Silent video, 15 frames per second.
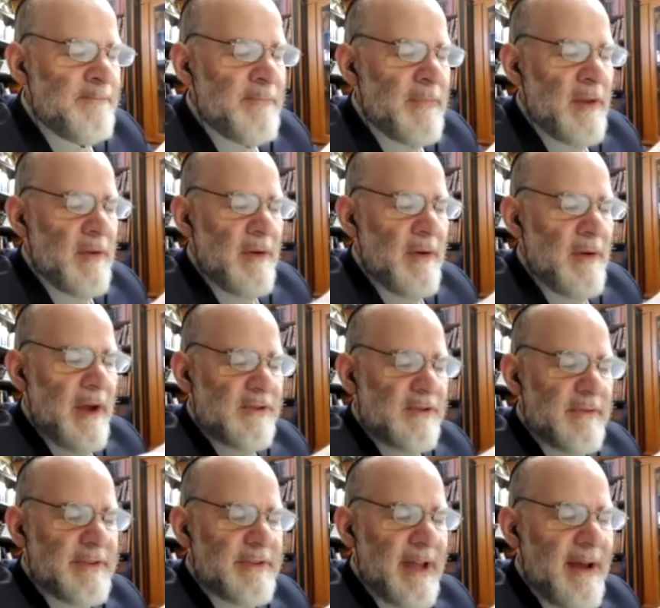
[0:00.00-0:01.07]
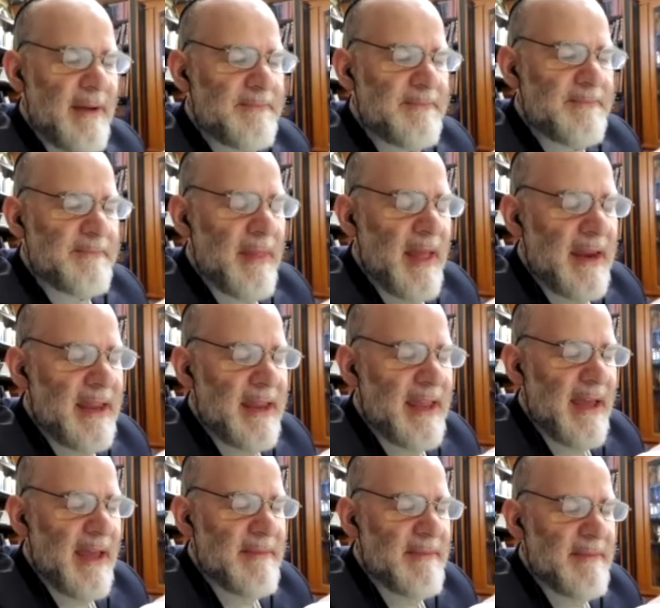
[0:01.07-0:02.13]
right? It shrivels up, and it
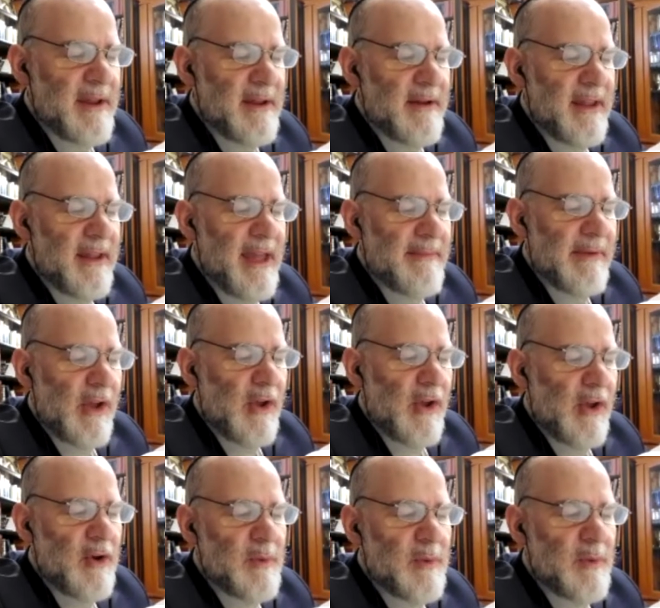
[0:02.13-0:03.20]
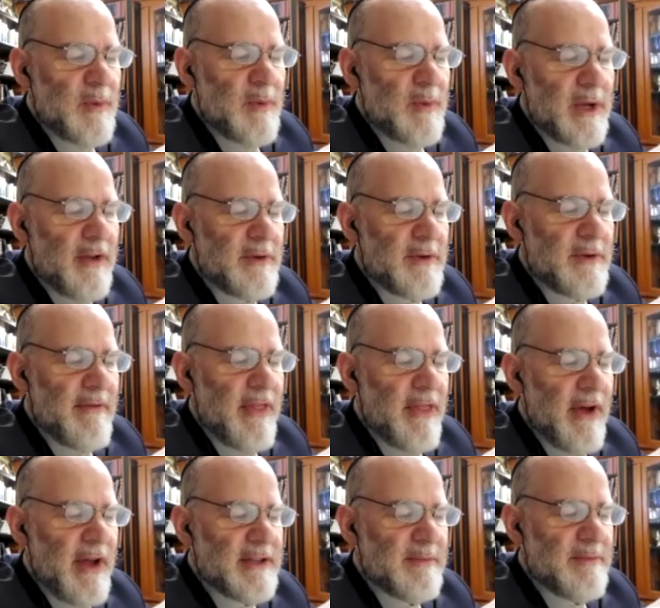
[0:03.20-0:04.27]
can't make a good wick at all. So we don't have a
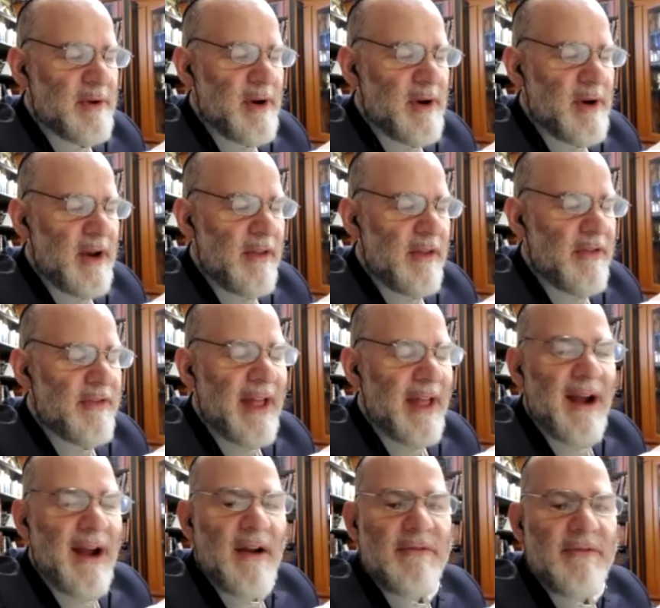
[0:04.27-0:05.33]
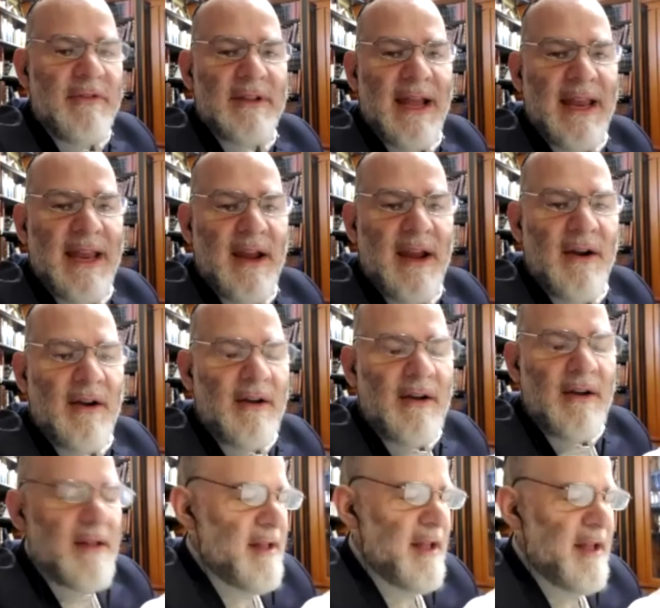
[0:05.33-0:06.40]
thought to put it in. And sar, if you light hair,
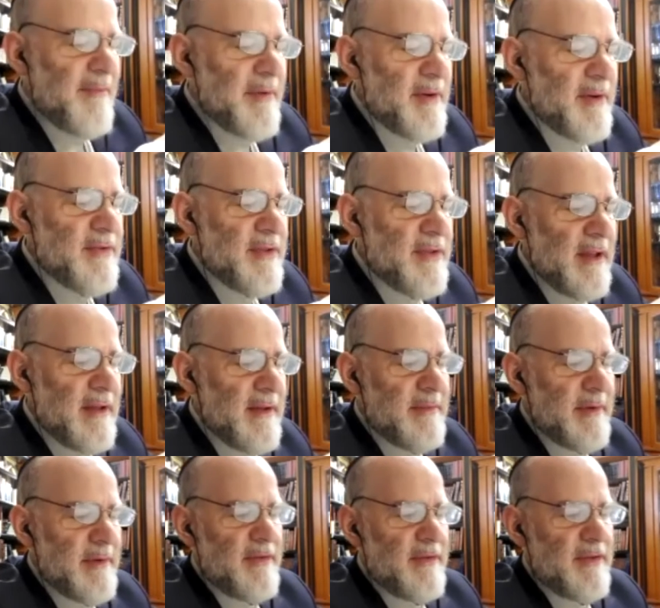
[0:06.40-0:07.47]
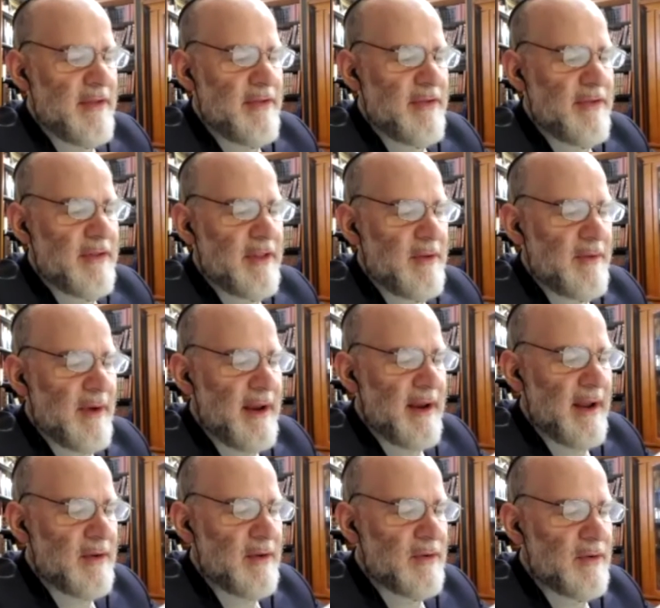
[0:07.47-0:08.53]
it burns instantly, right?
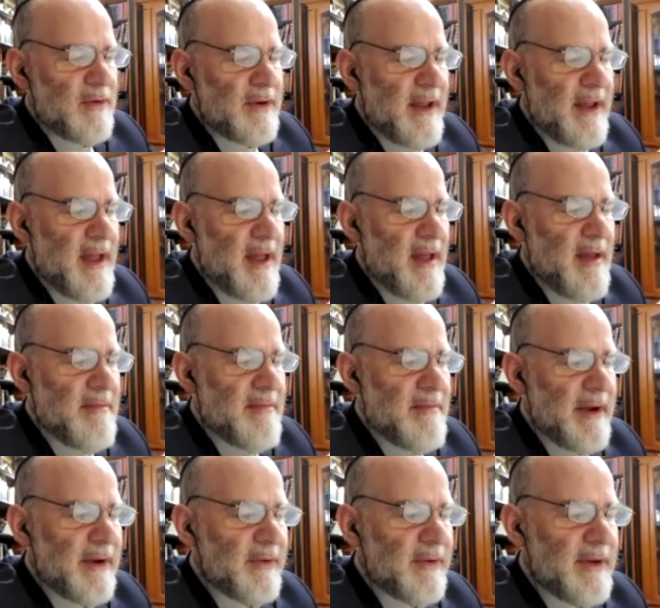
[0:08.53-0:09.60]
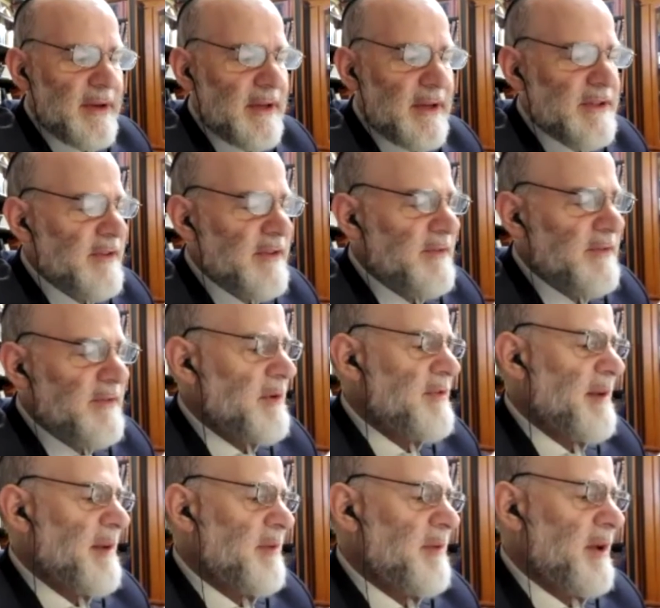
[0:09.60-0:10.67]
It just burns
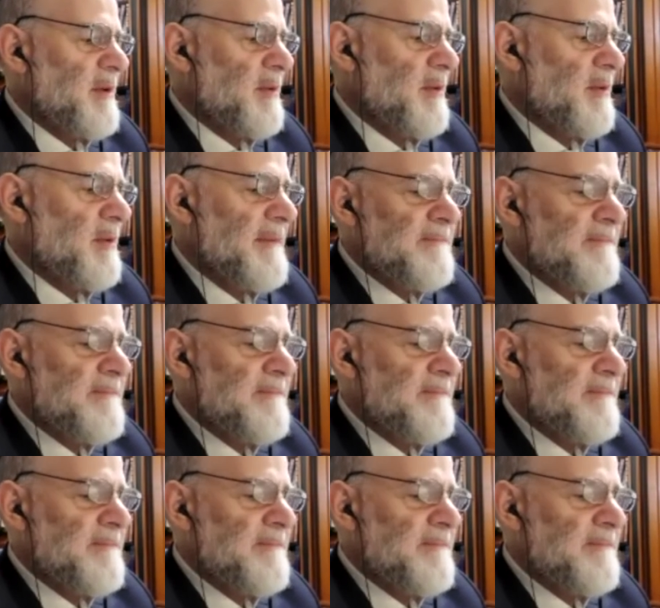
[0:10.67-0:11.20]
up right away.